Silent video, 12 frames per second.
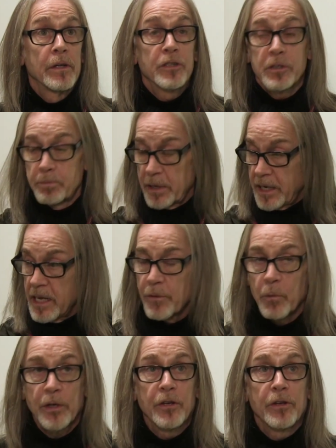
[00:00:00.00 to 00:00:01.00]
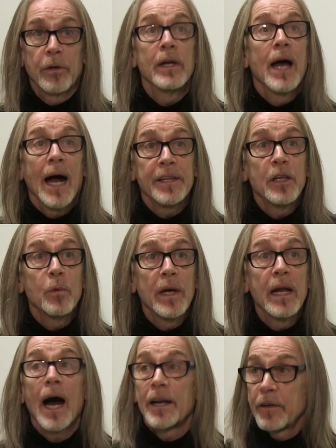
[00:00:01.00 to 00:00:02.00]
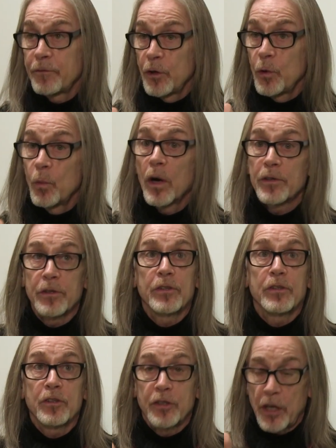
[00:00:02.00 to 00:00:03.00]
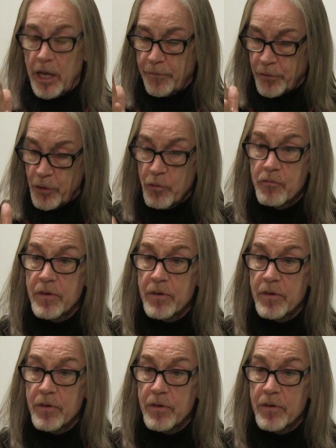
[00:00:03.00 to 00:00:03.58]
Just believe in what you're doing, and you will. And if you